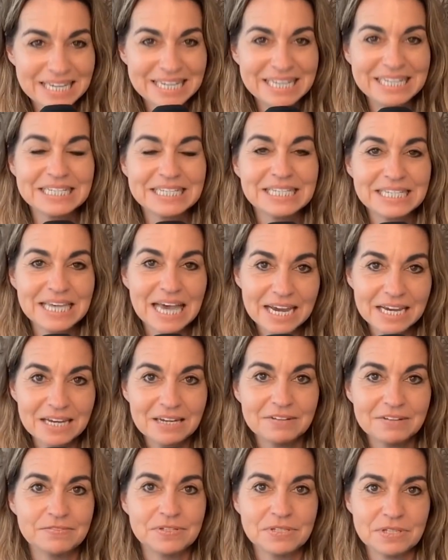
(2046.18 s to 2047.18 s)
inside
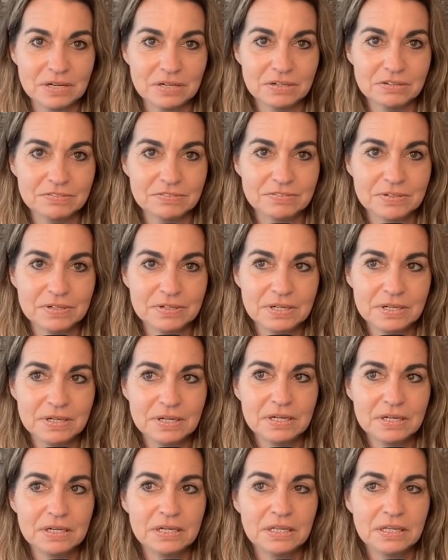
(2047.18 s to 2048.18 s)
of self.
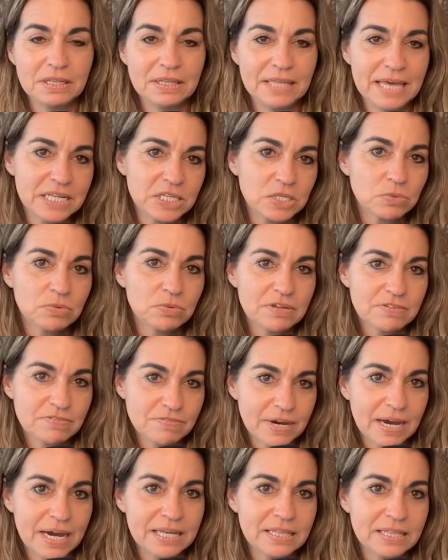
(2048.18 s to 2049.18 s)
And that's where we
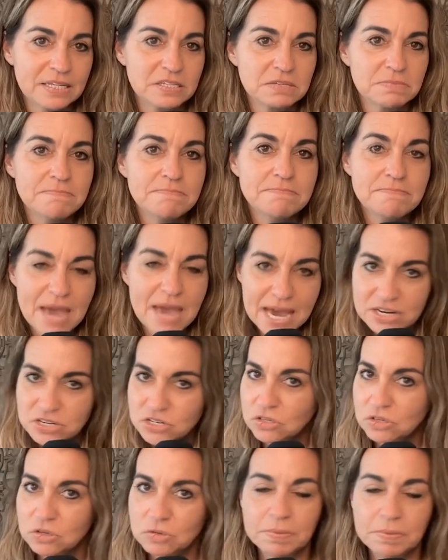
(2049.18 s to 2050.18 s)
find this
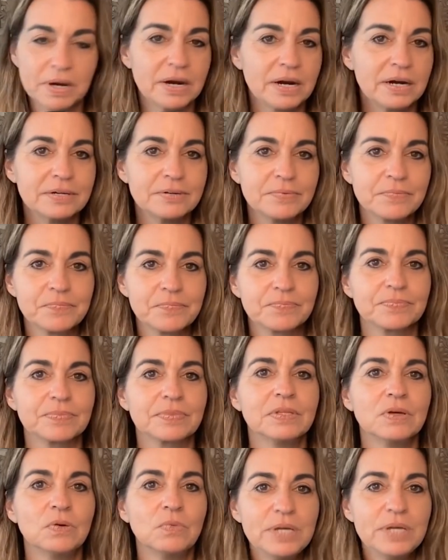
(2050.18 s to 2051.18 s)
magical part
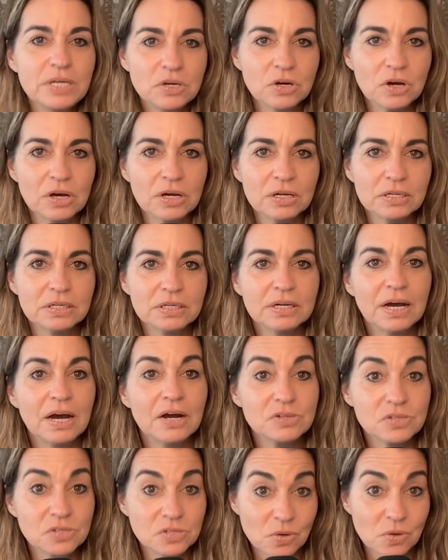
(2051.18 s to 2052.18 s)
that we call our
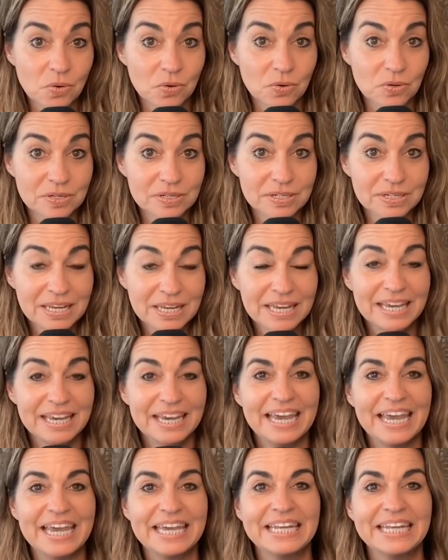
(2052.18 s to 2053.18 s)
soul.
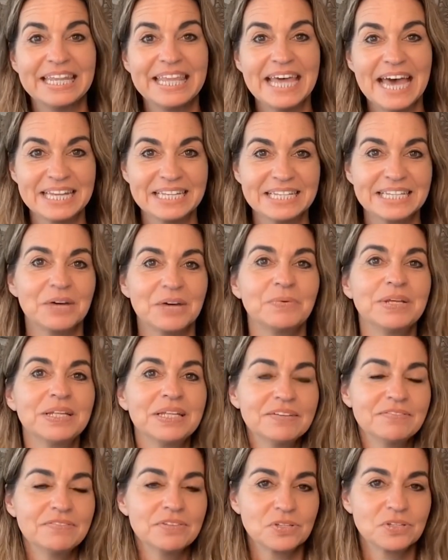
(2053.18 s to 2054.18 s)
And that's how we
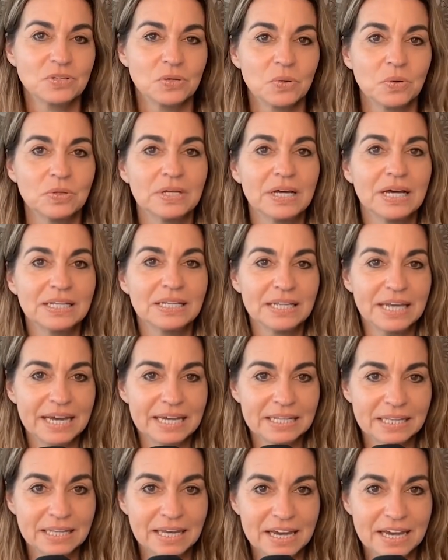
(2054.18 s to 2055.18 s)
live a soul
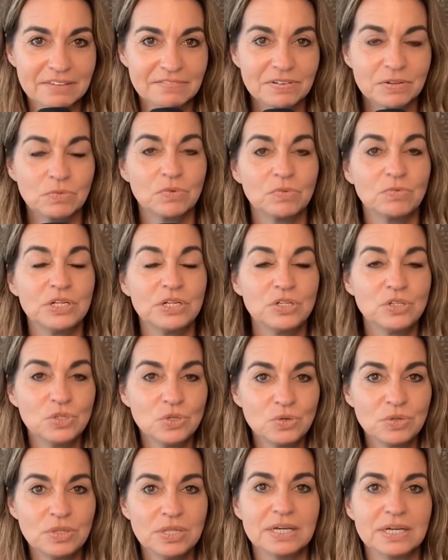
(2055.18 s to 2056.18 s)
aligned life. And when we
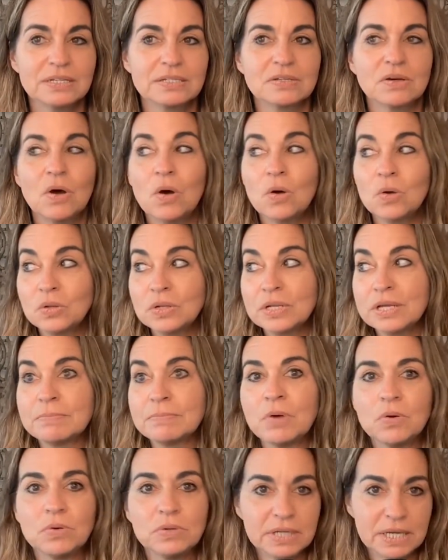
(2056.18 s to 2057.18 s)
do this, holy
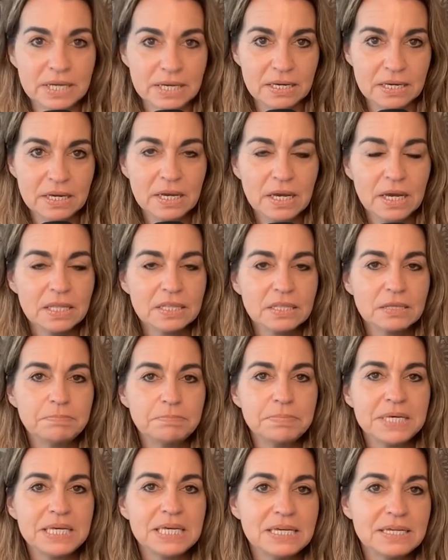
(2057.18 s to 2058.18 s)
moly, the
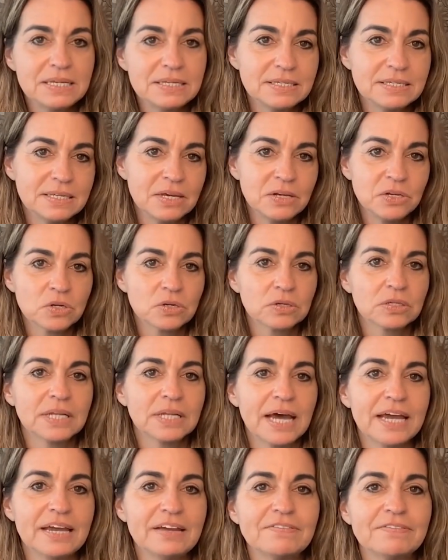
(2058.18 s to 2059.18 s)
peace in your
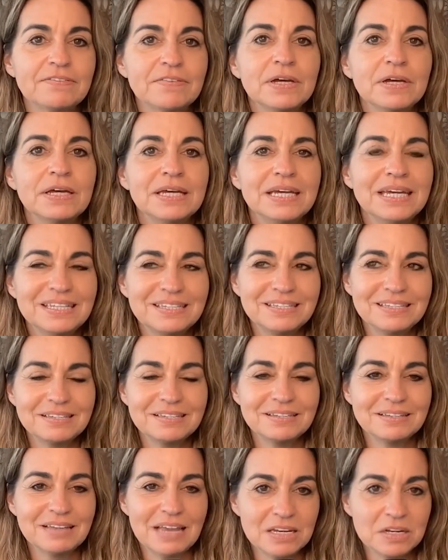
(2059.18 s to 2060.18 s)
life is
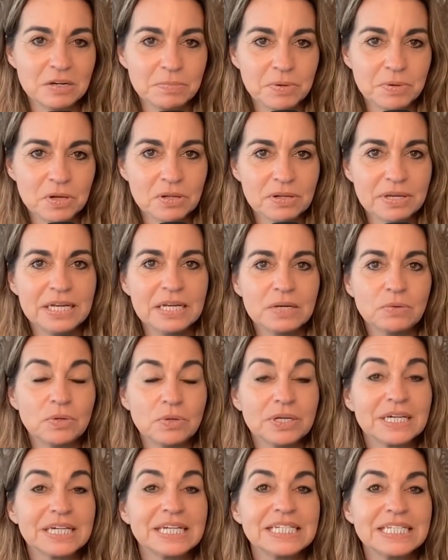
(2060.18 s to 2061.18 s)
sustainable and it will
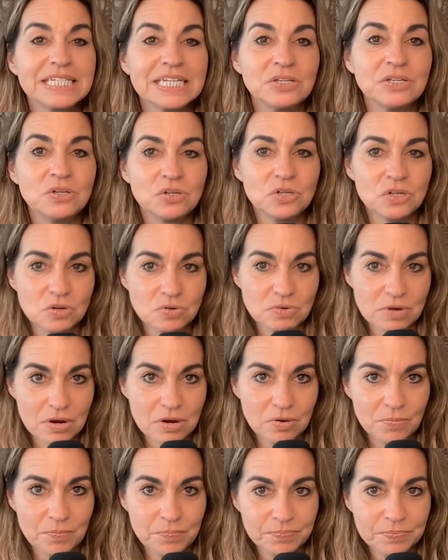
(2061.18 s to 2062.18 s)
continue to
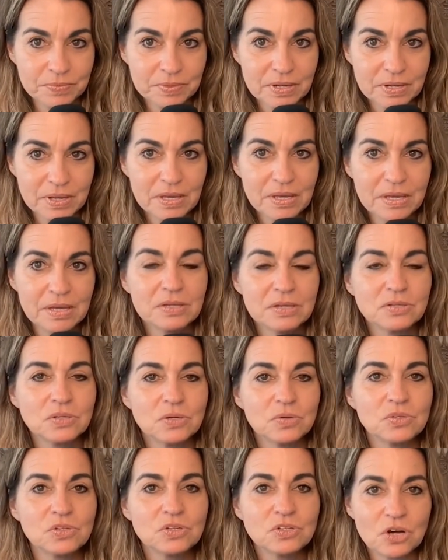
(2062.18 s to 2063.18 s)
grow. So
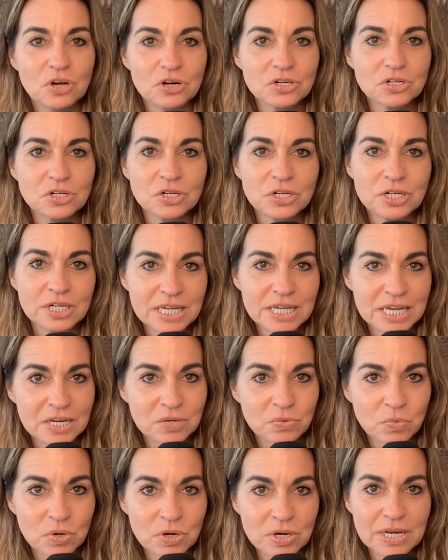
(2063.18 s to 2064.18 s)
start turning
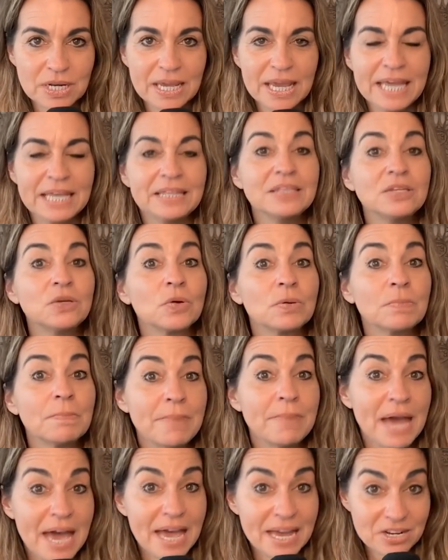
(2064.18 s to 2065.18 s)
inward and your
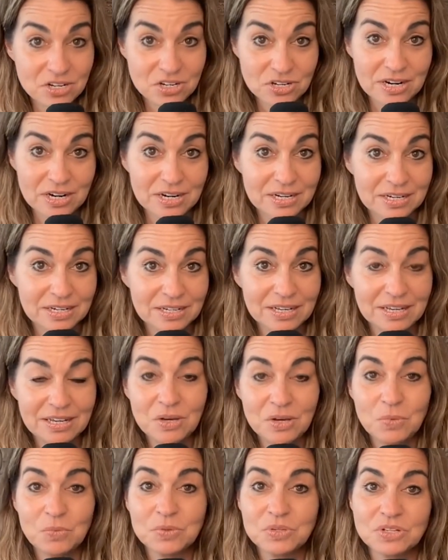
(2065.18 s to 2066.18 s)
magic
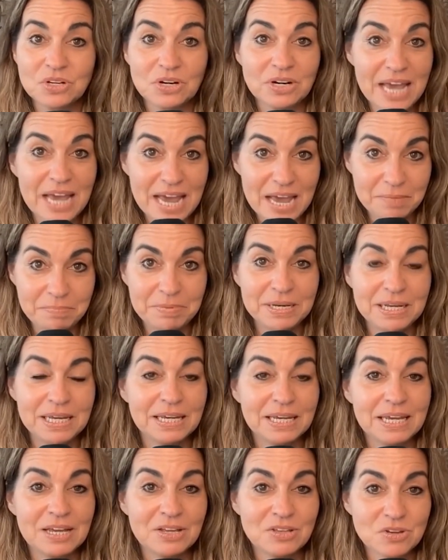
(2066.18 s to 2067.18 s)
will start happening
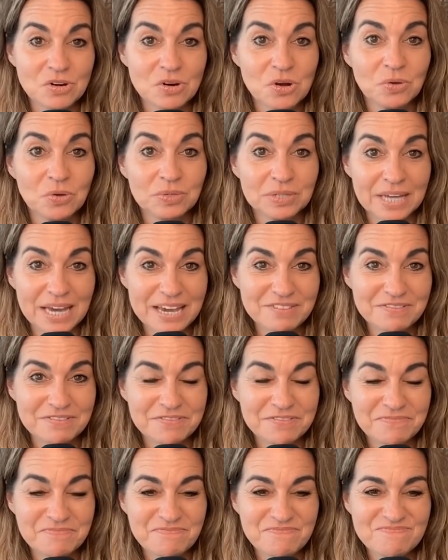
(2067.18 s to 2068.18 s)
in your own life.
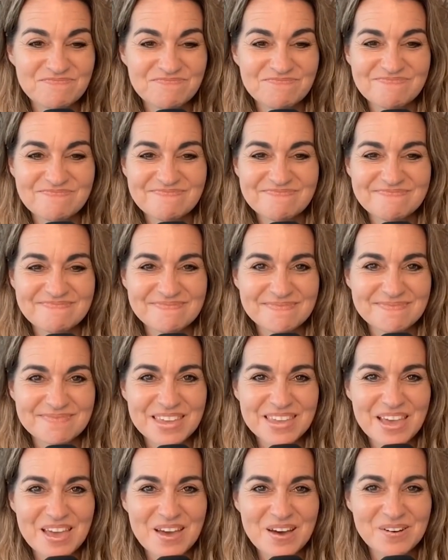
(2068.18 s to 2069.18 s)

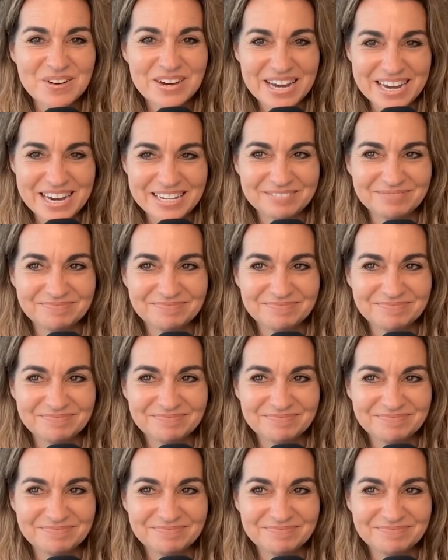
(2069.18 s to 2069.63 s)
Okay.